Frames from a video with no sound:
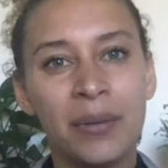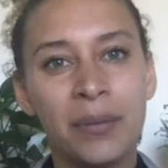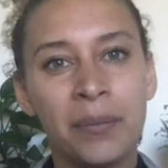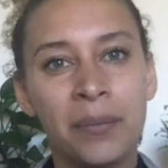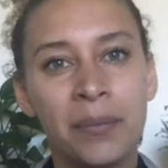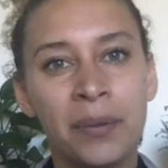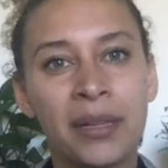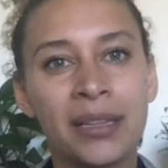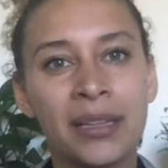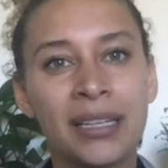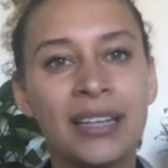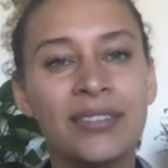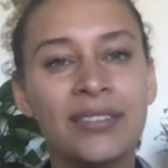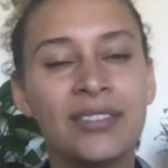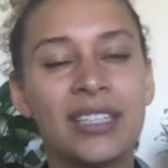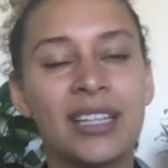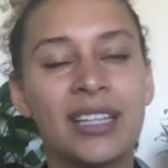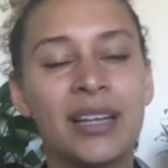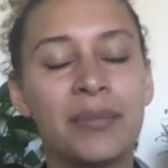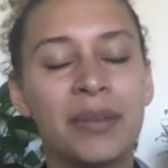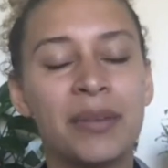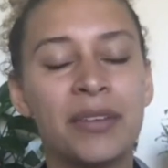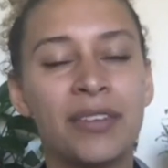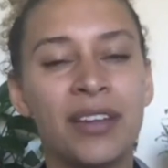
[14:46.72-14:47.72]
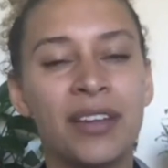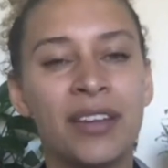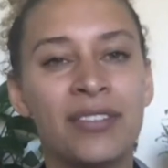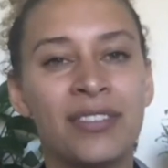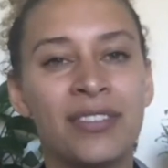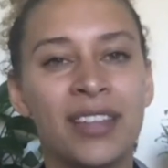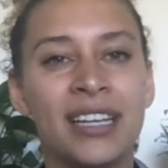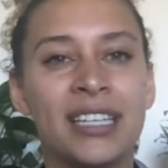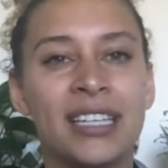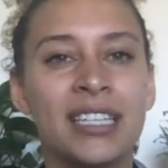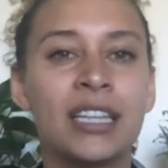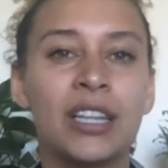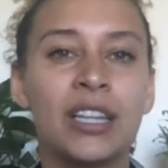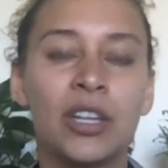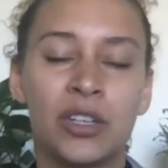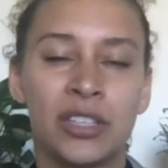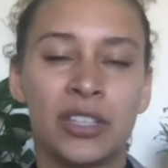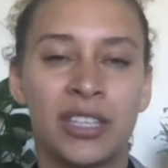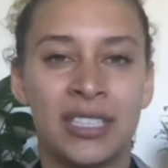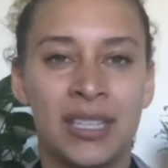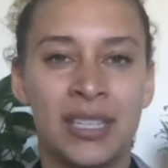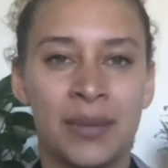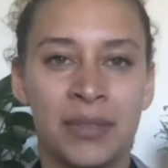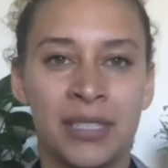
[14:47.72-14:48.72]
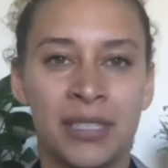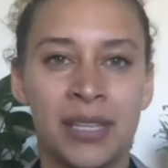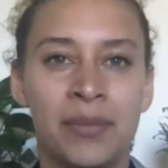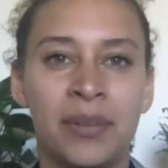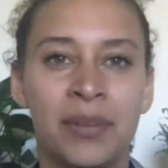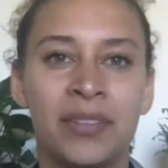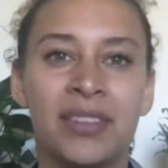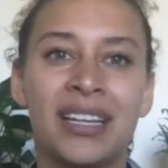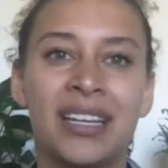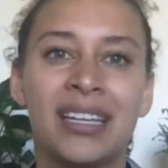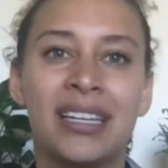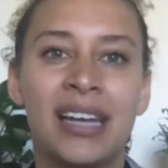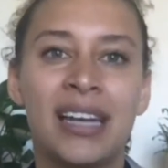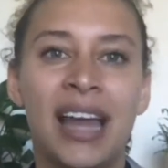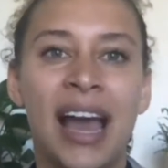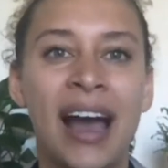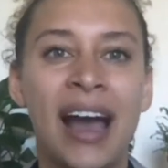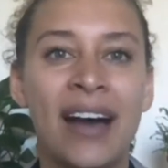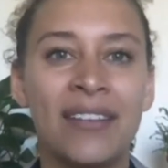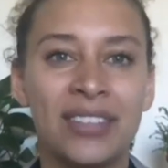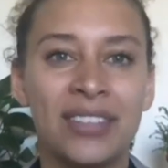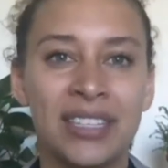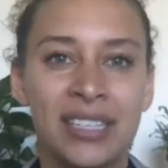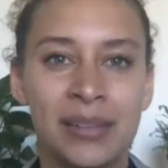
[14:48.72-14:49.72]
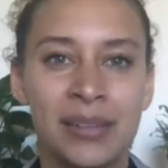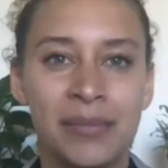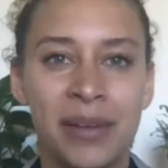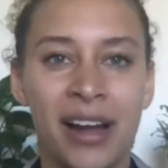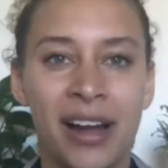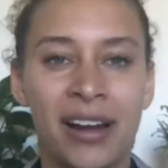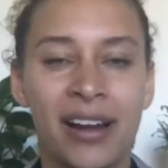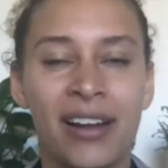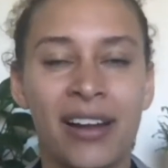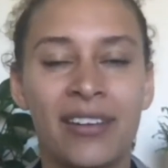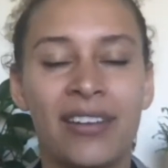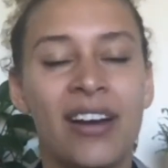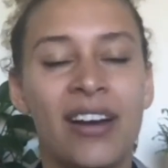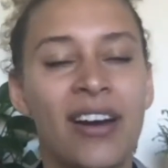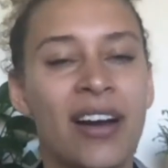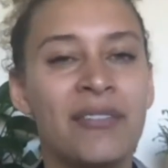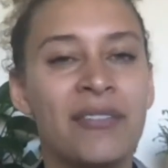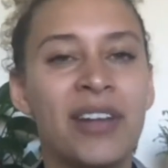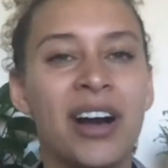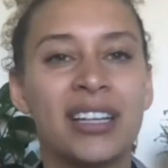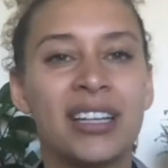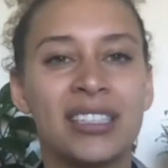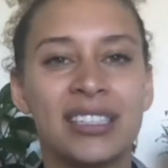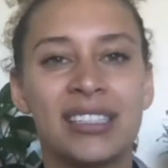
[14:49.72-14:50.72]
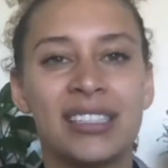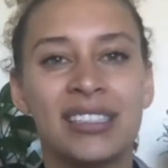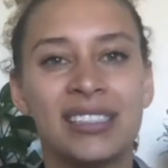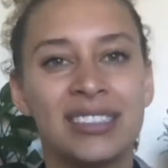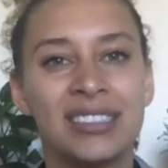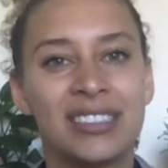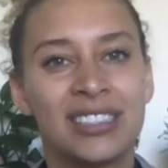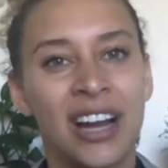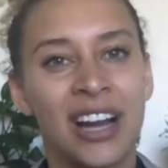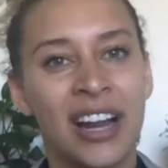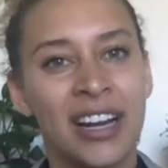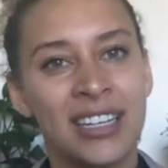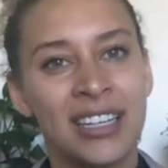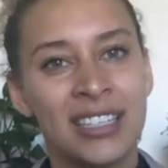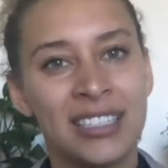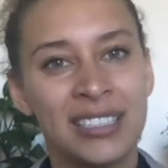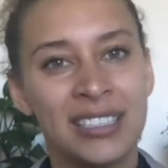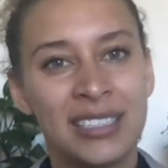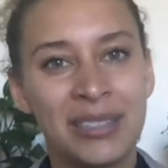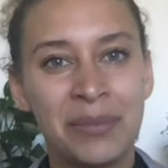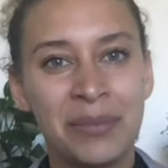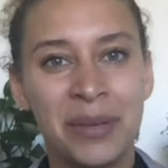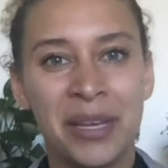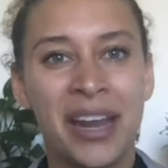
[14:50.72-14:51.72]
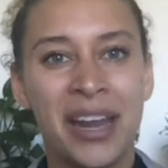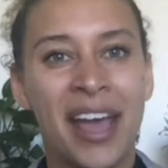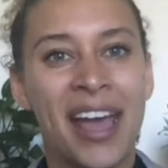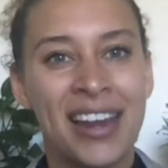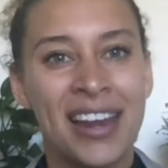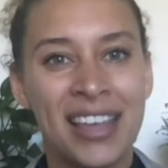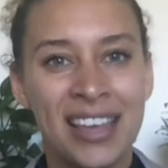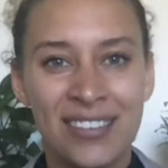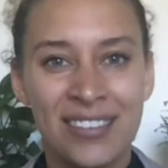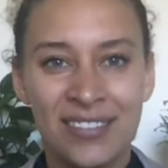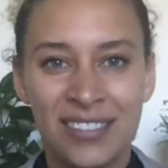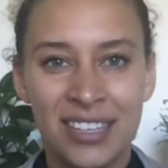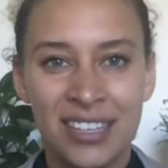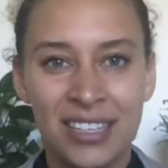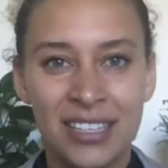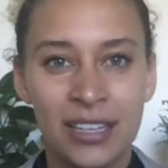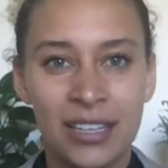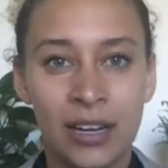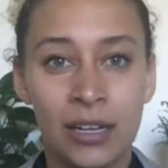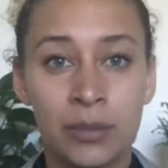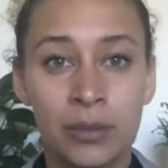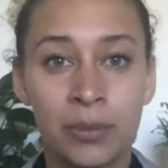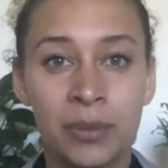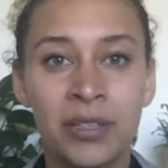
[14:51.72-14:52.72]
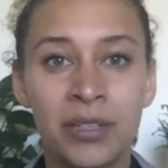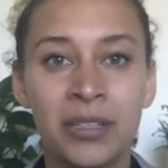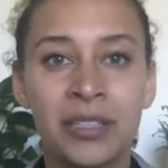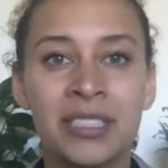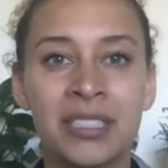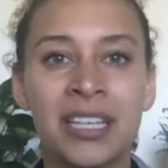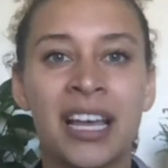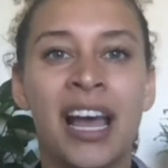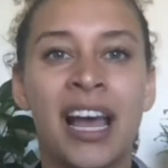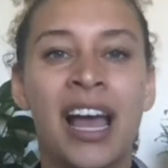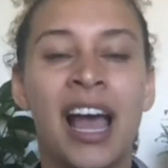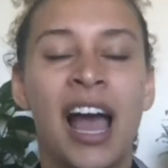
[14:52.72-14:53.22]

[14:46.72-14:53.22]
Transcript: believed in them if, if they didn't look the same as them, if they didn't have the same background. Now, I'm not trying to demean any of these entrepreneurs.